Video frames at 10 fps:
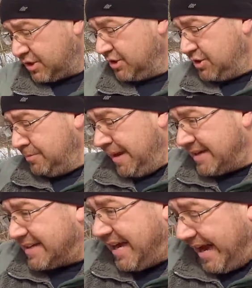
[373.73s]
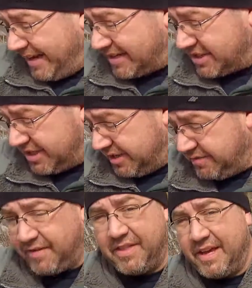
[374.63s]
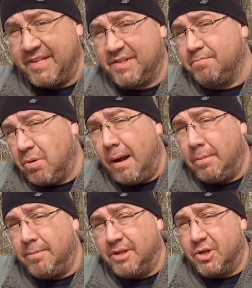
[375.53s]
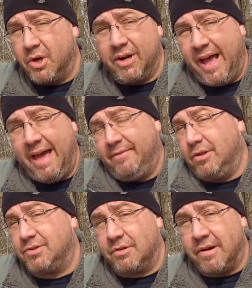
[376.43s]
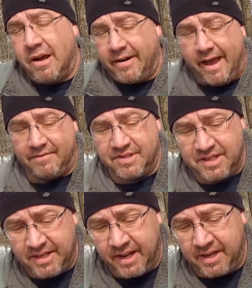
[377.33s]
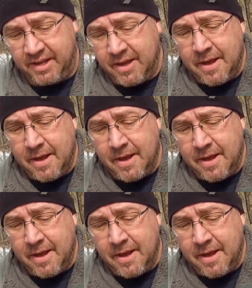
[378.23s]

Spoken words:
Could you make a Kydex sheath for this? Probably could. I haven't looked around. I haven't seen any.